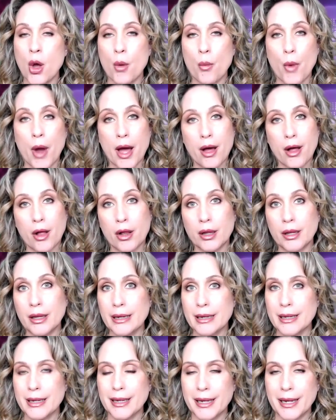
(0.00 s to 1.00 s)
Well,
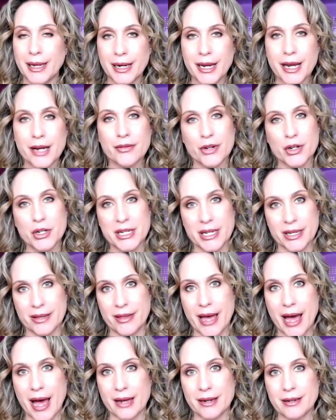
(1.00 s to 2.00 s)
he never
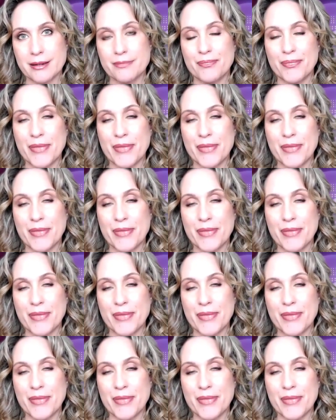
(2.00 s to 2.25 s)
did that.